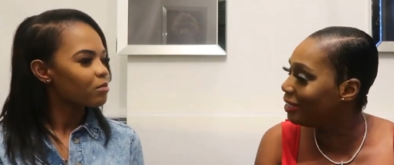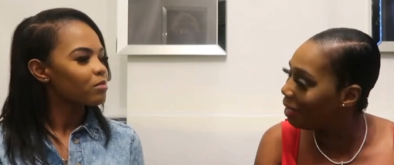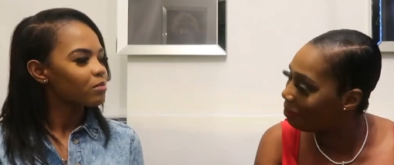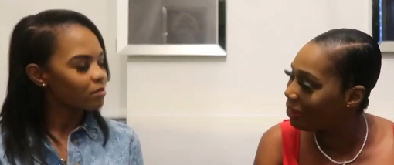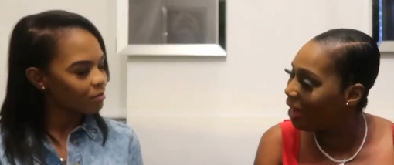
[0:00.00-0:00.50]

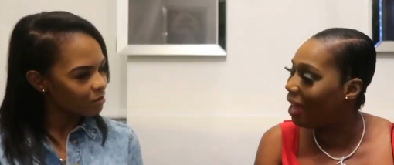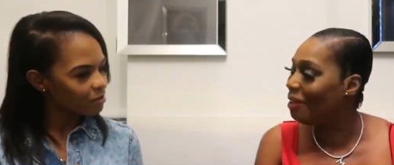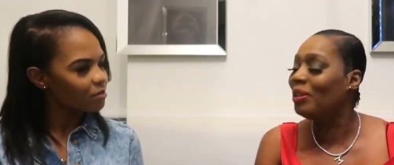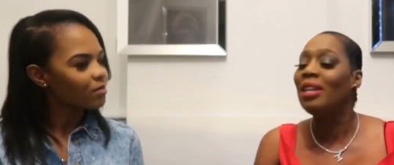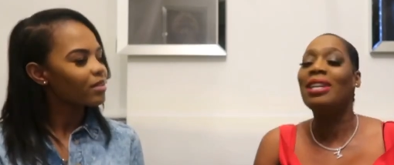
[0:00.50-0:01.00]

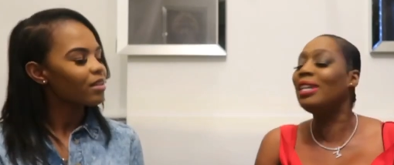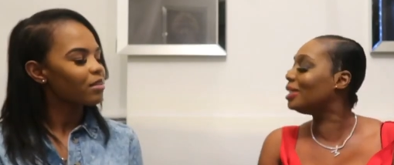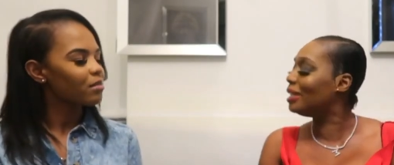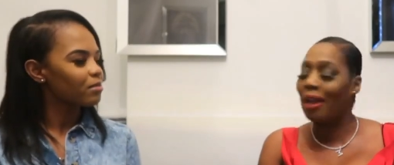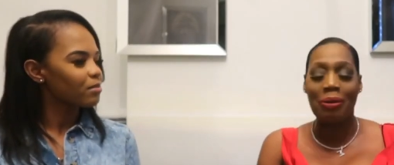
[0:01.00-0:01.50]
Speaker 1: sometimes. Mm-hmm.
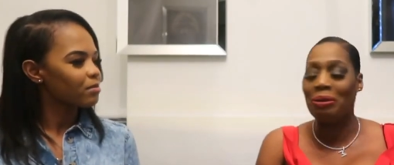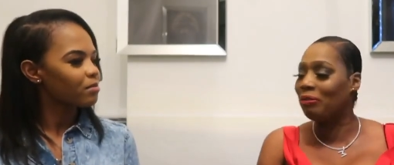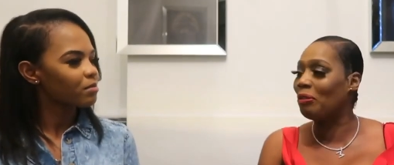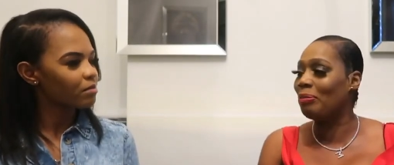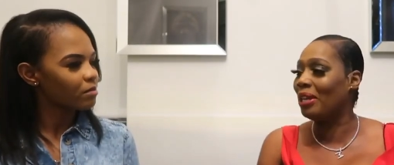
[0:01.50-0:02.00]
It's not good
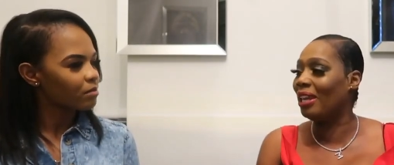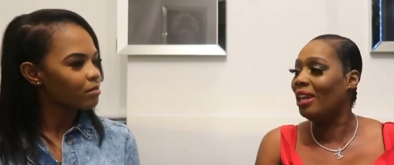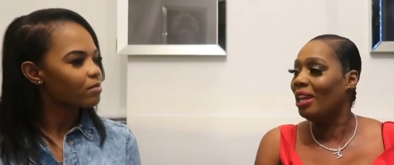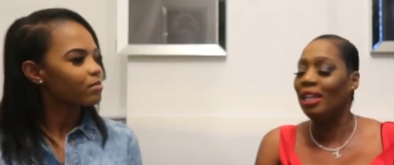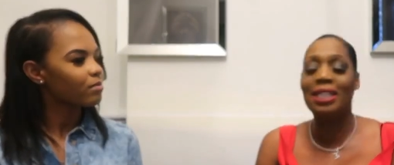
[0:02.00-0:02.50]
for
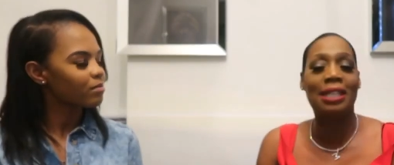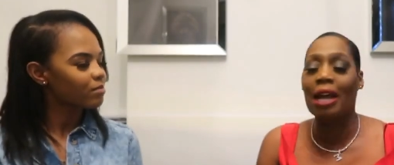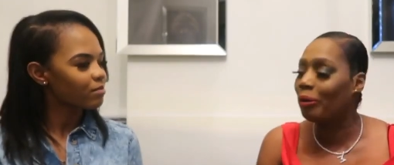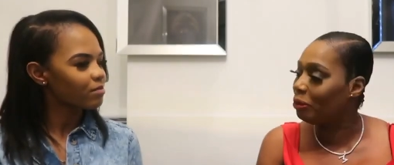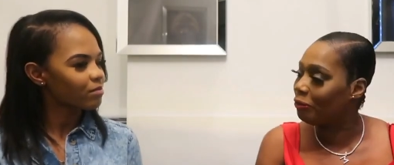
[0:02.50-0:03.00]
me. It's
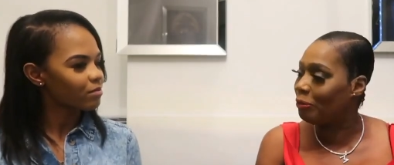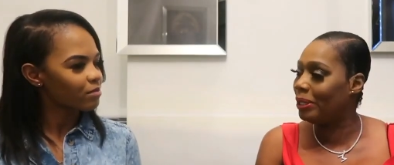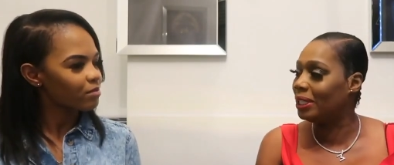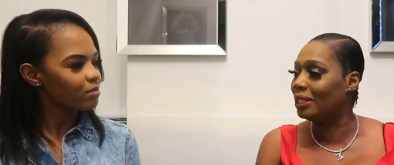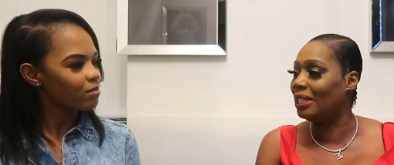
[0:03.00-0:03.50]
not good for
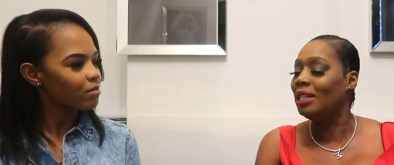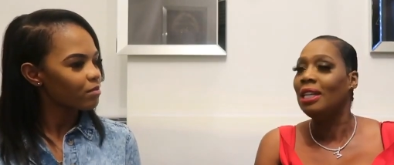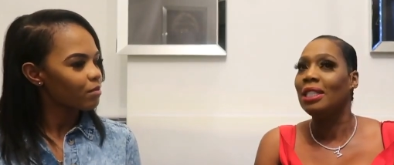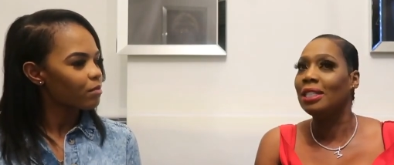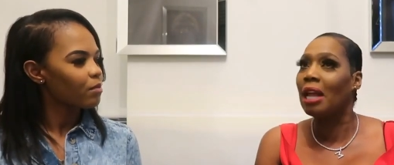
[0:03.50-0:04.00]
business.
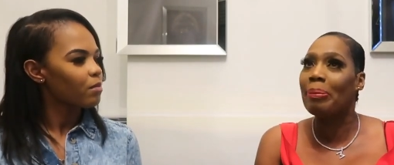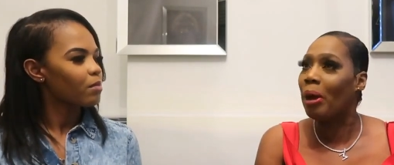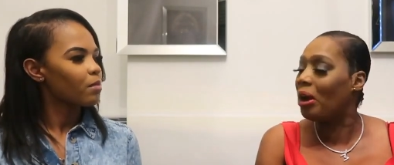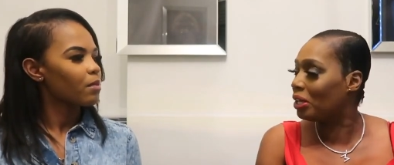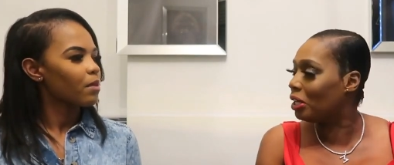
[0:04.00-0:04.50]
Stop
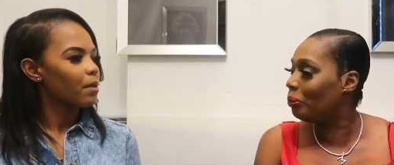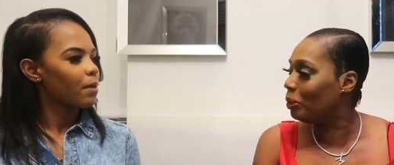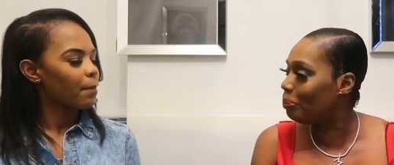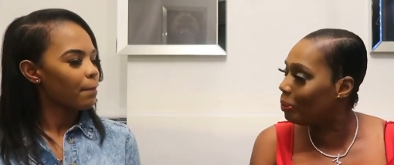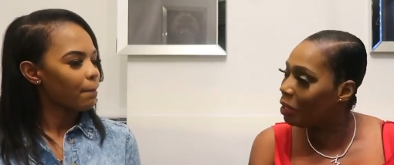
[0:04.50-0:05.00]
arguing
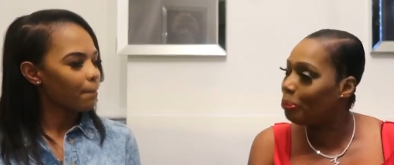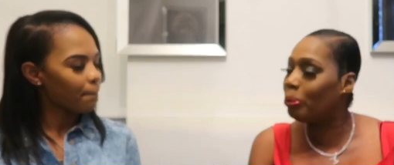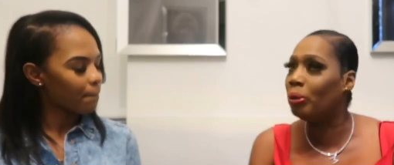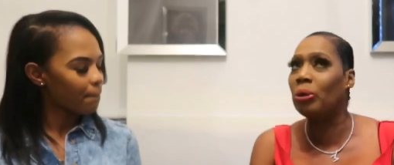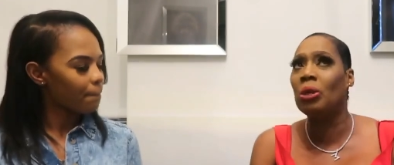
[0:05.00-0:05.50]
with
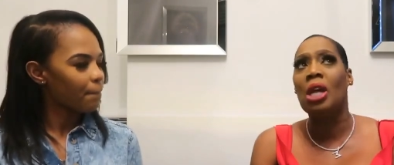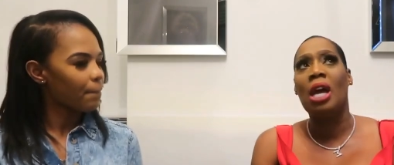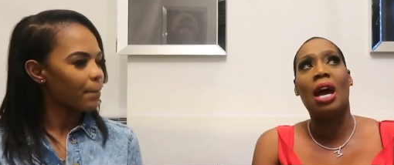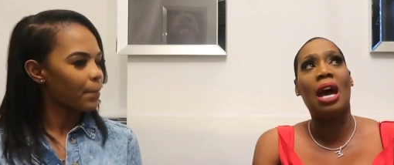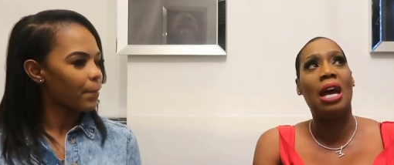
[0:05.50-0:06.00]
people
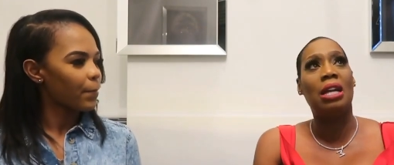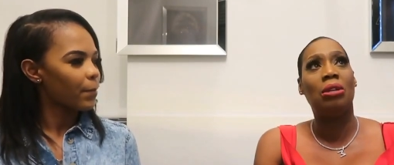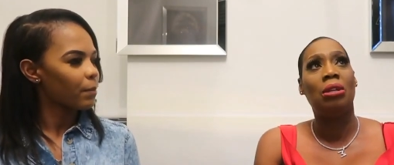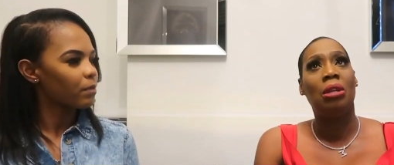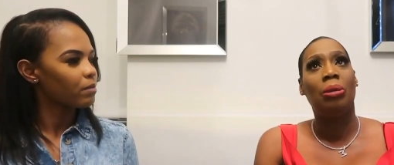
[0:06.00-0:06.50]

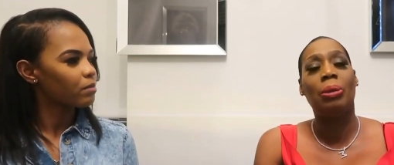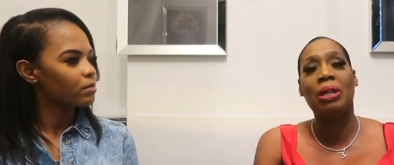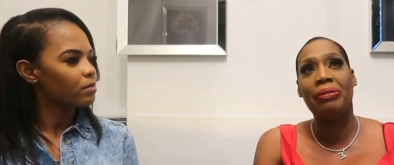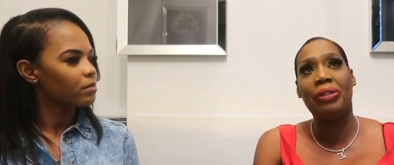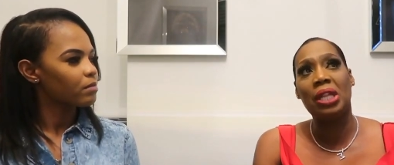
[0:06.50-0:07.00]
and
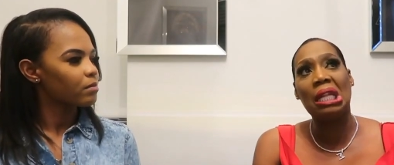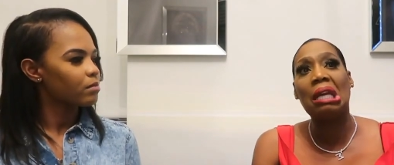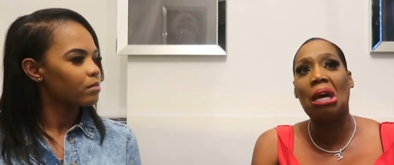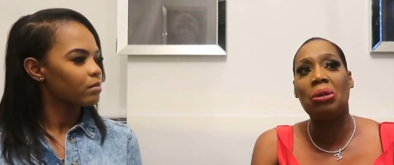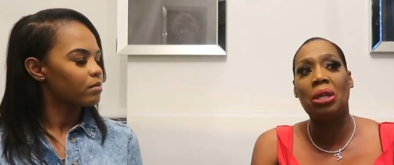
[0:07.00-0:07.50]
one of the
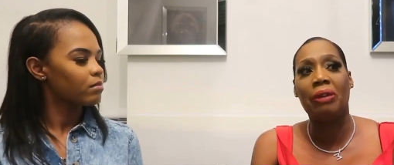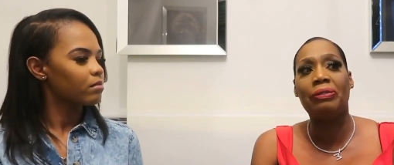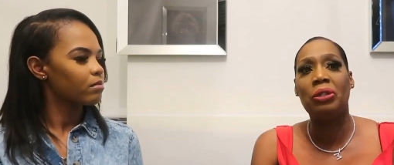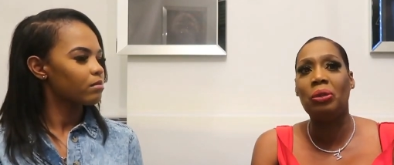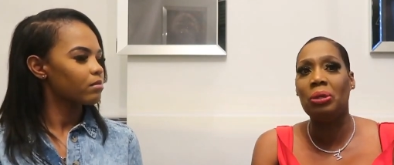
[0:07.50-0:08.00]
things I would
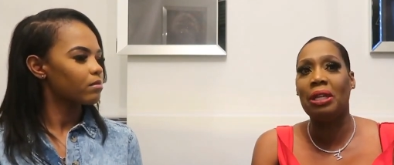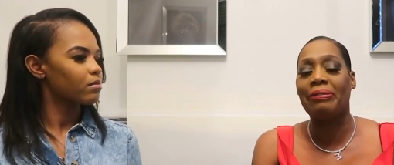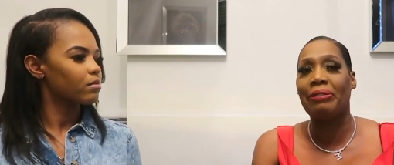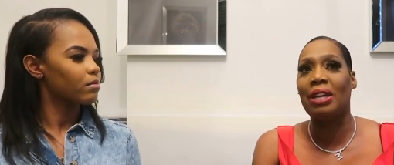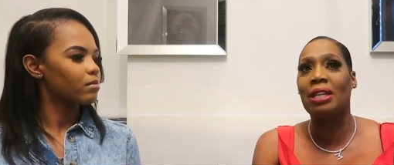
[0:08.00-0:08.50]
love to do
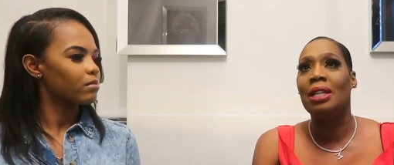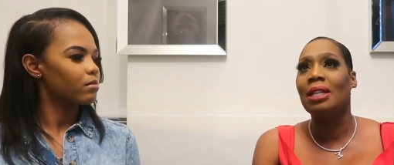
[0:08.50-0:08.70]
different